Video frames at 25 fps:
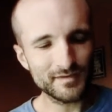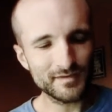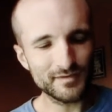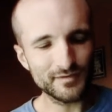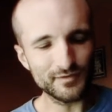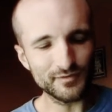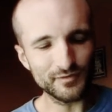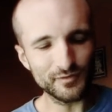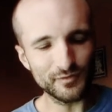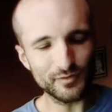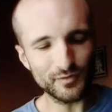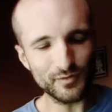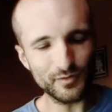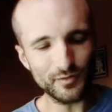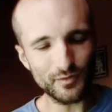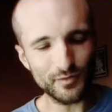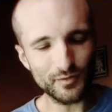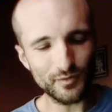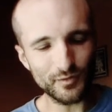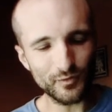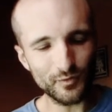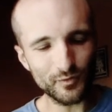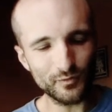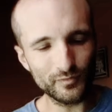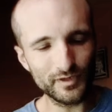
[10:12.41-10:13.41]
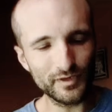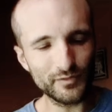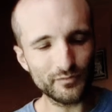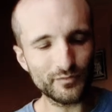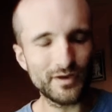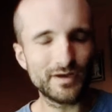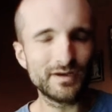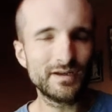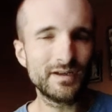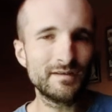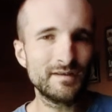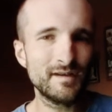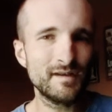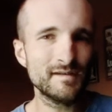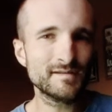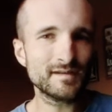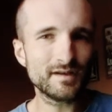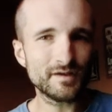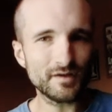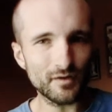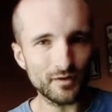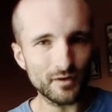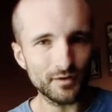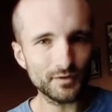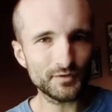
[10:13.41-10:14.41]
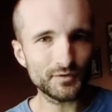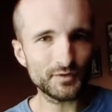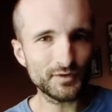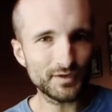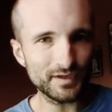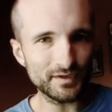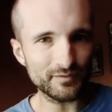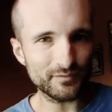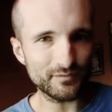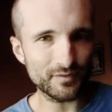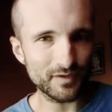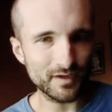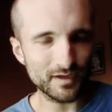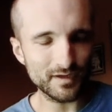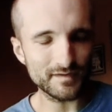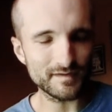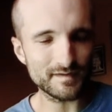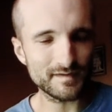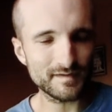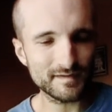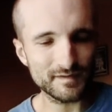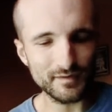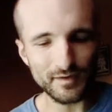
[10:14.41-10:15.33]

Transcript: to only run in these on alternate runs.